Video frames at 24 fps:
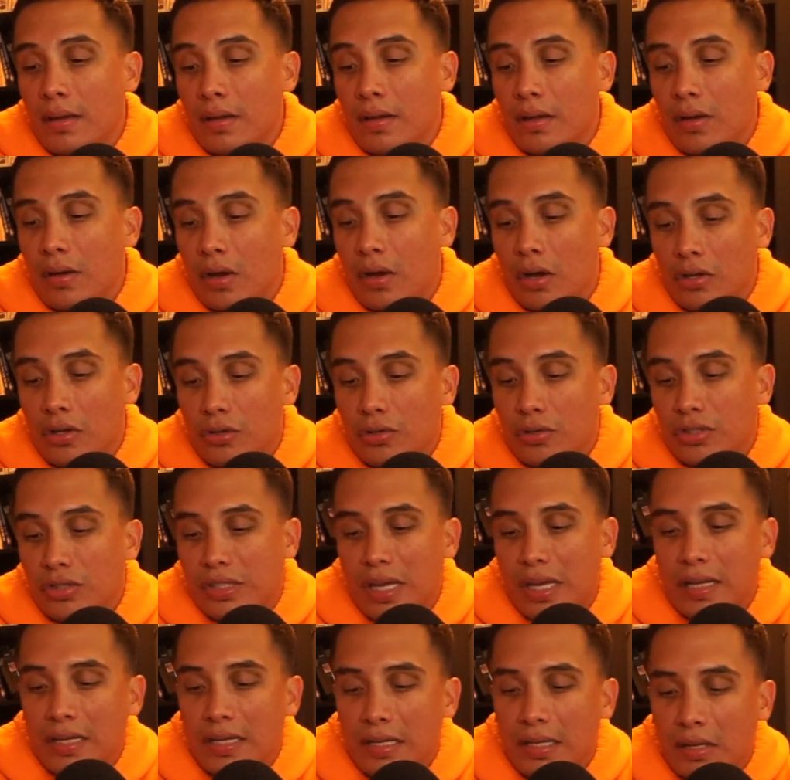
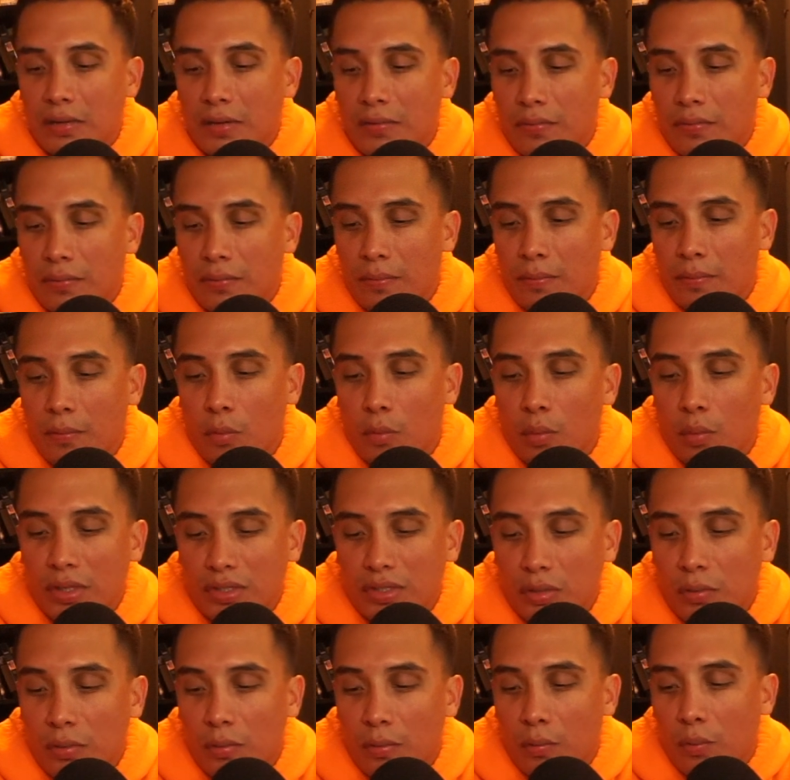understanding of what
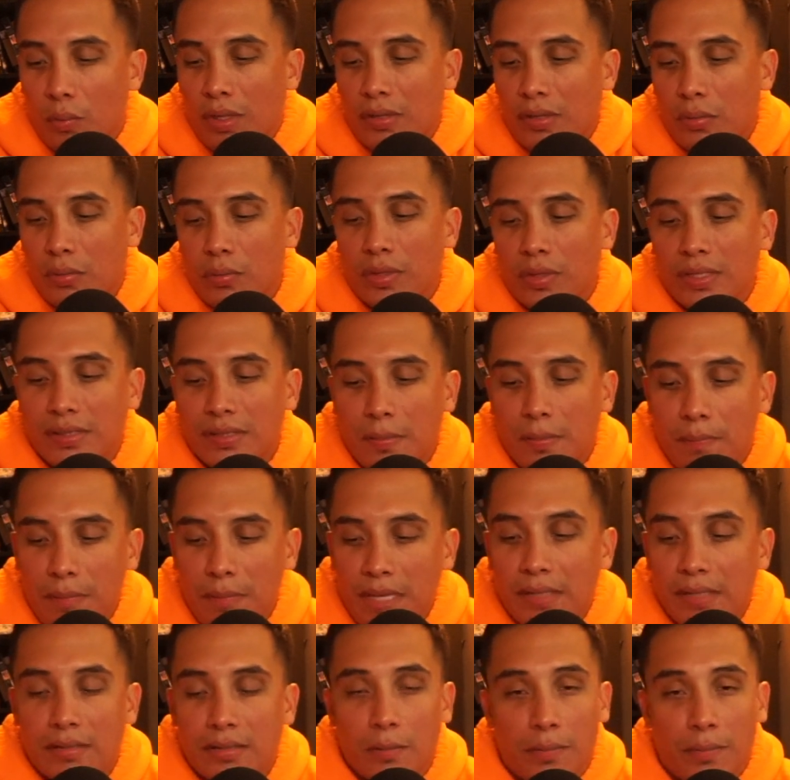does it
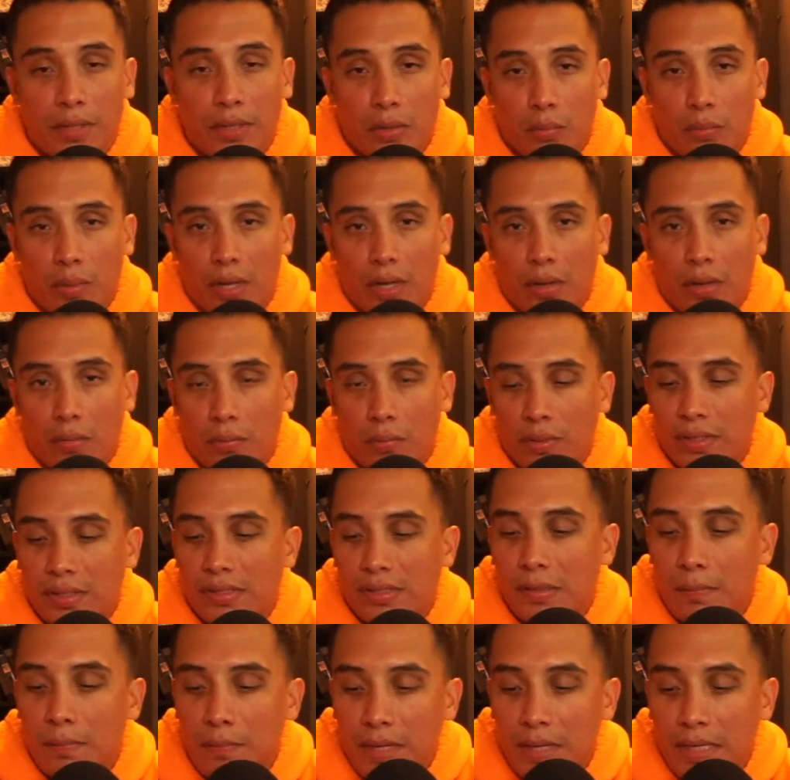mean to be aware? What does
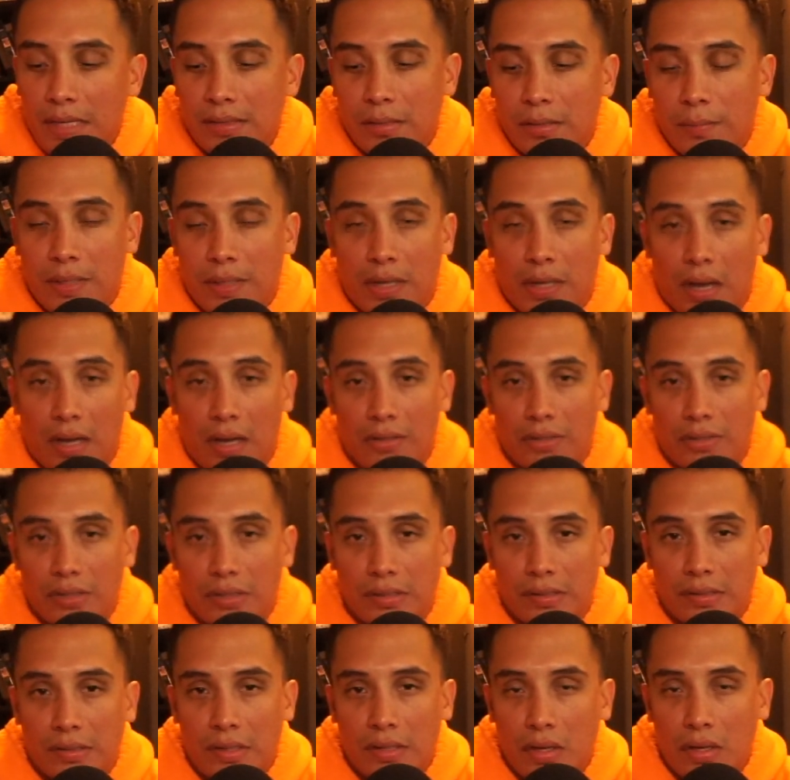it mean to be
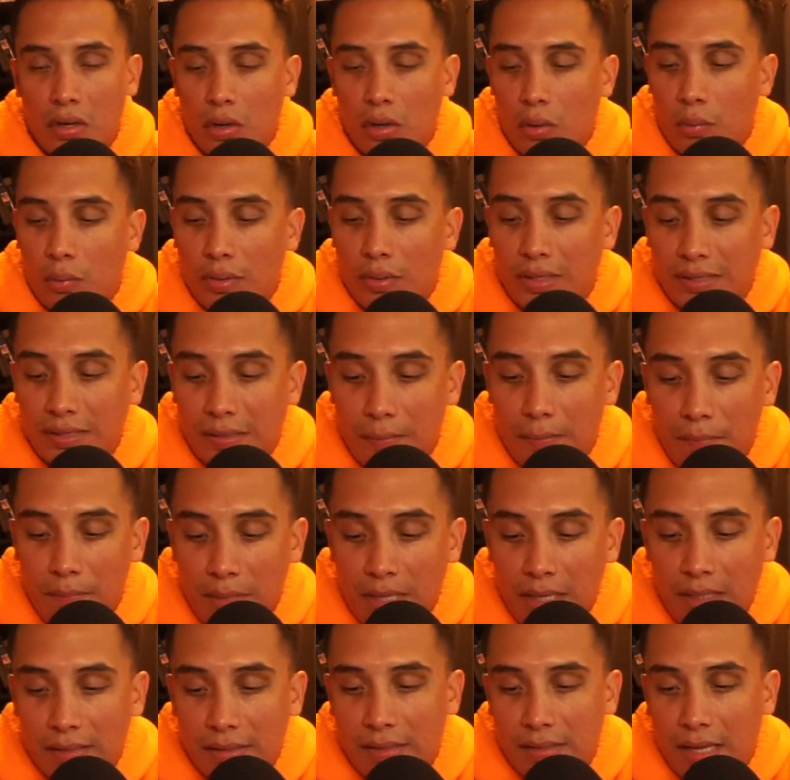conscious? What does it
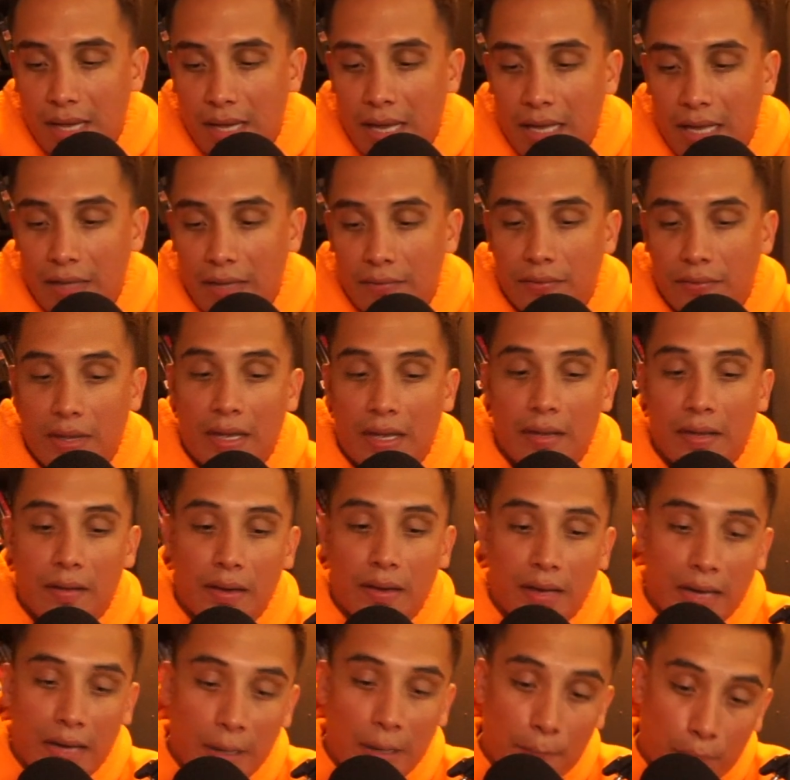mean to have
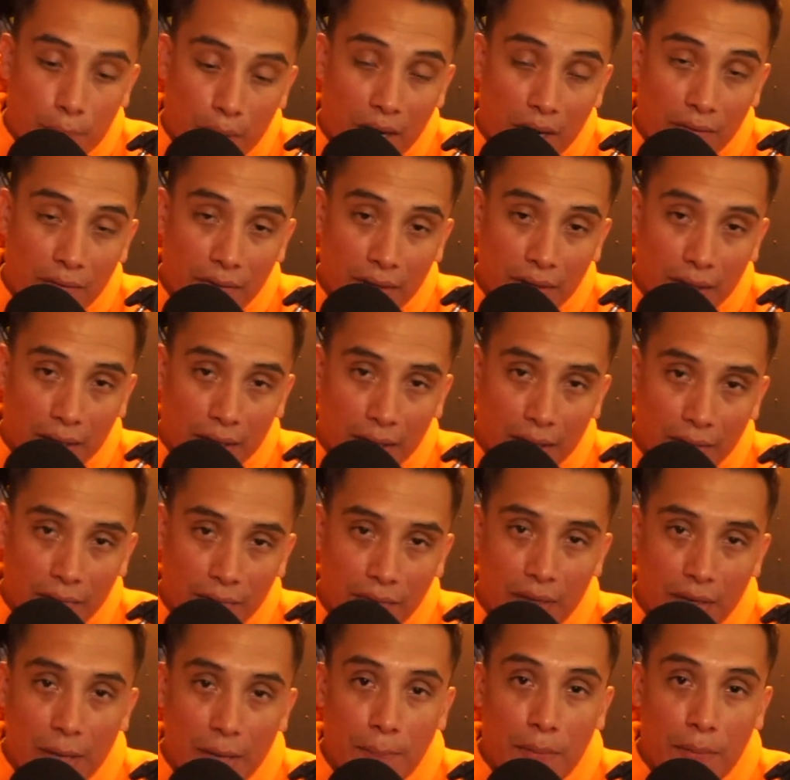a private life,
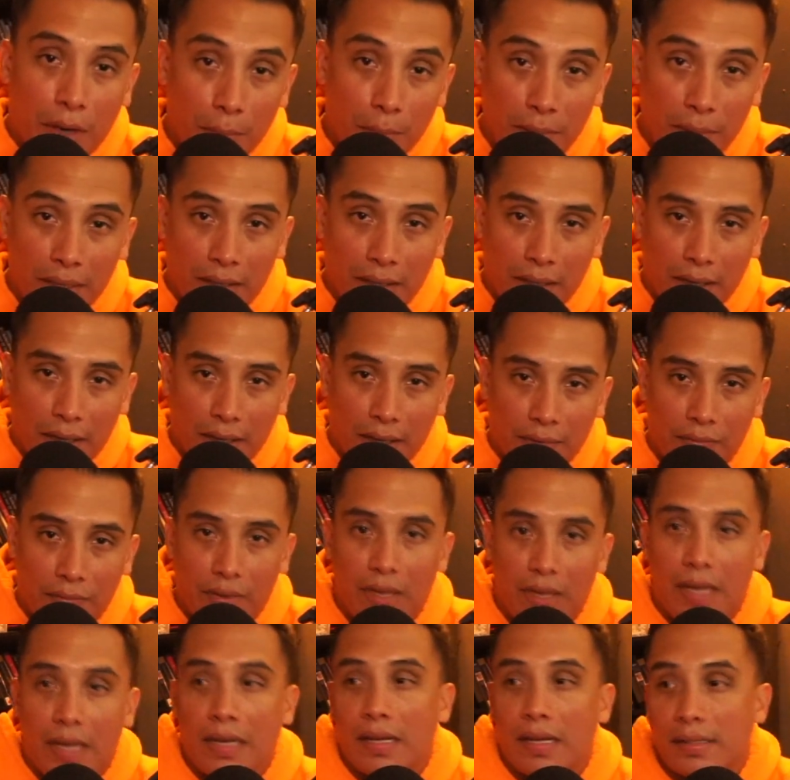a public life,
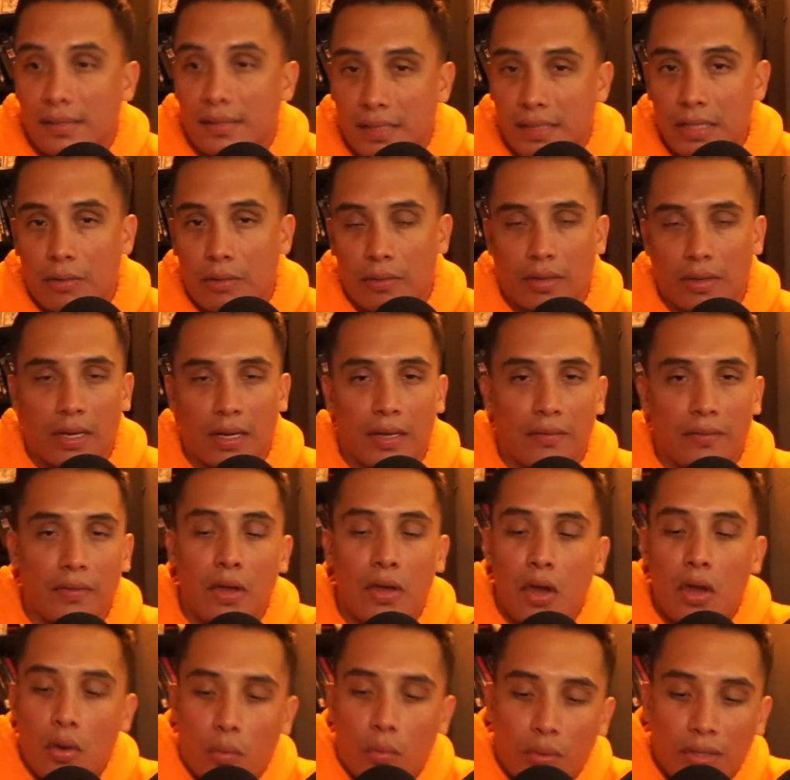and a secret life?
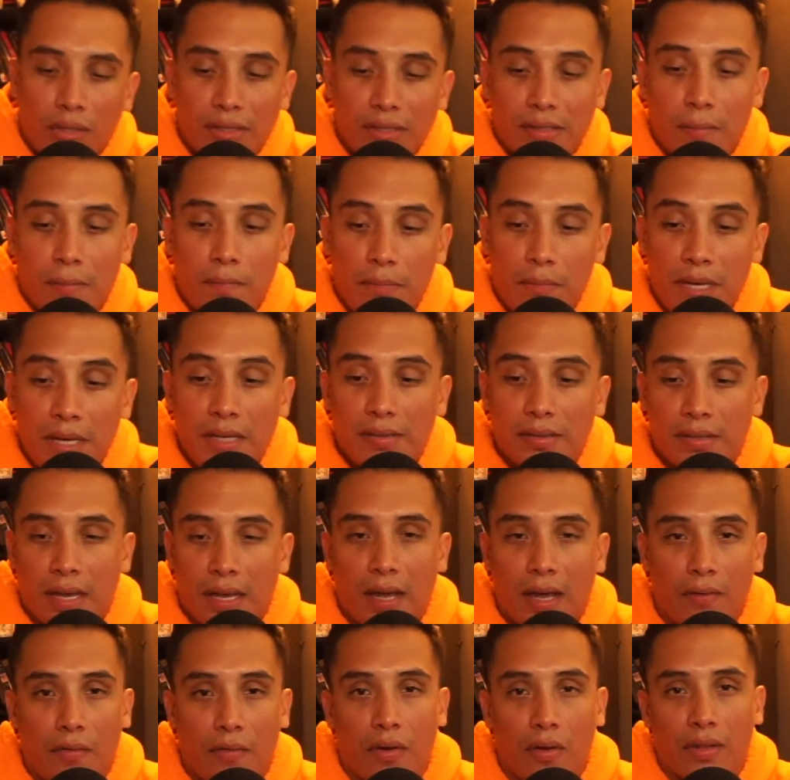What does it mean to
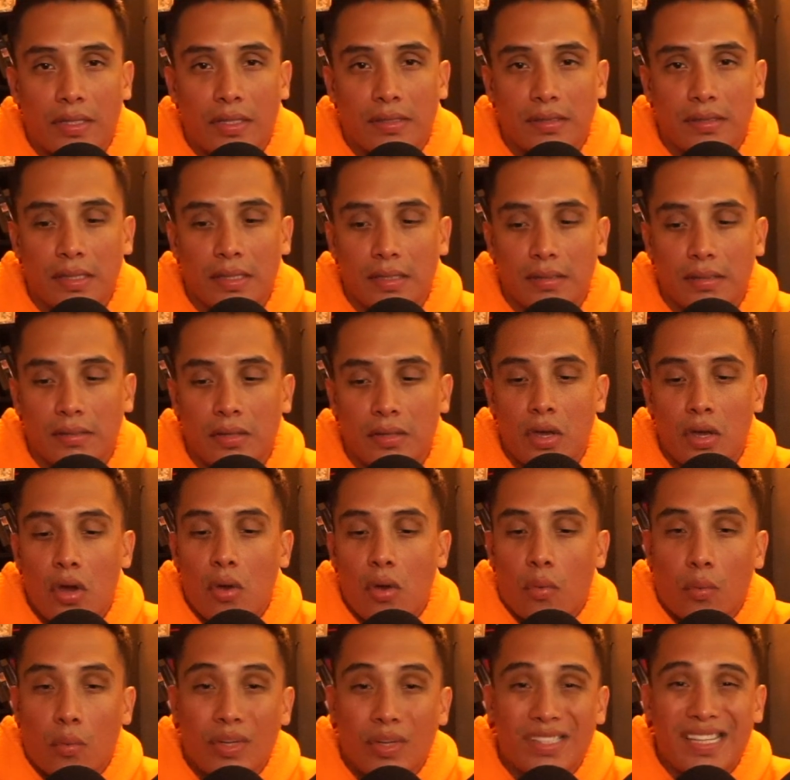have all these things?
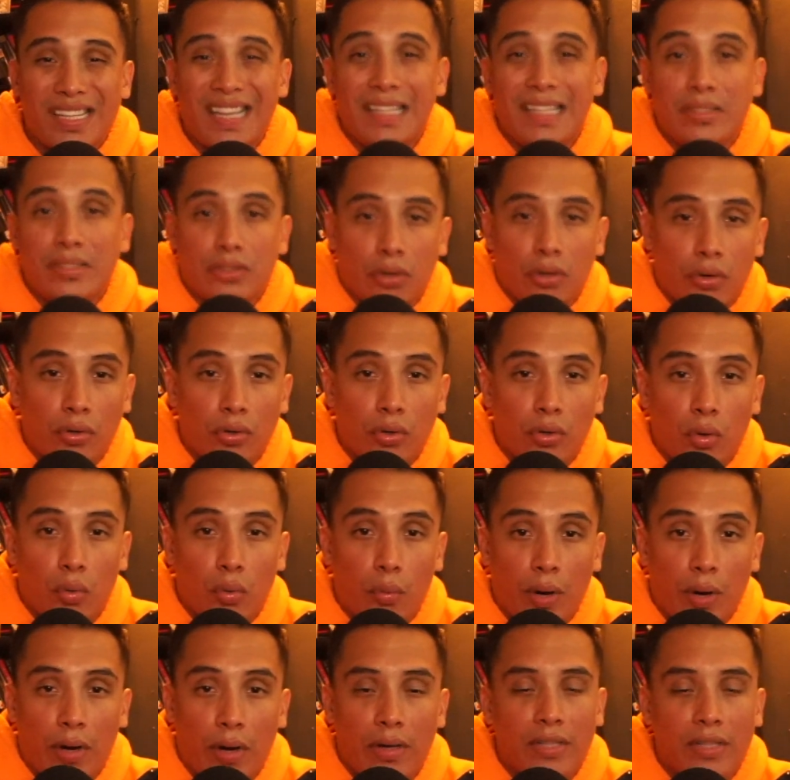What's internal
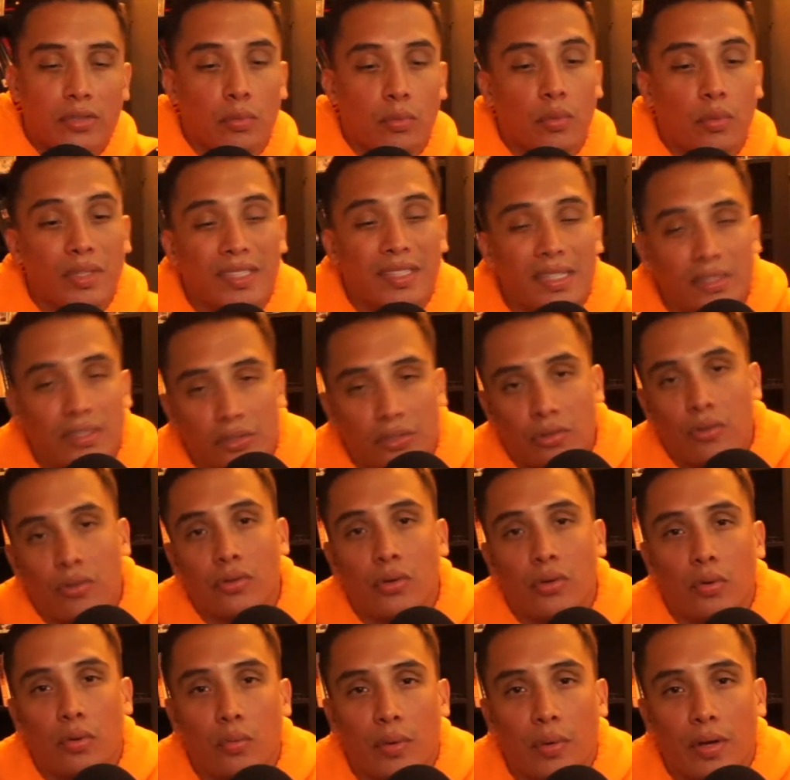awareness? What's
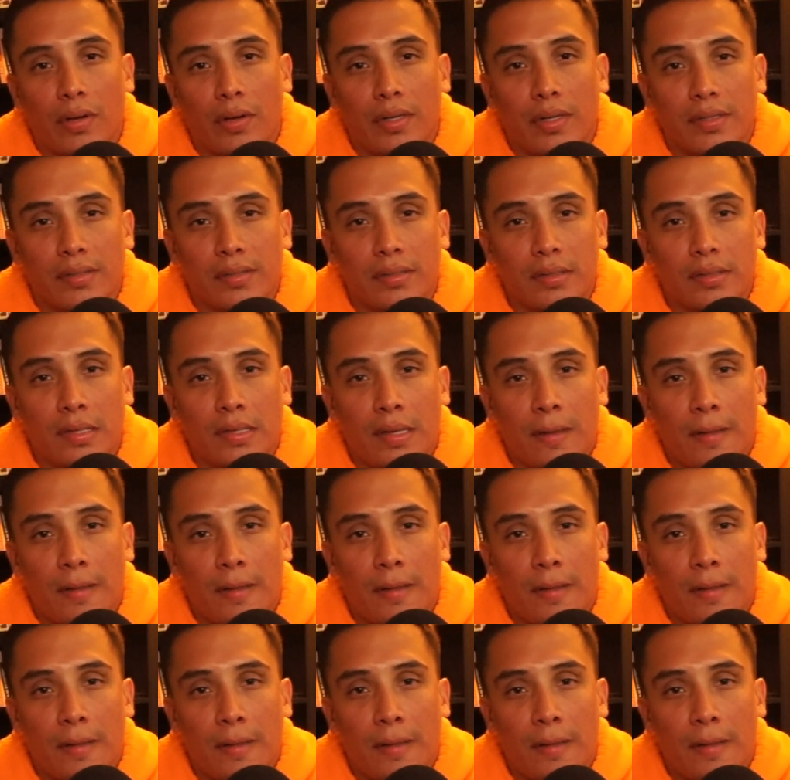external awareness?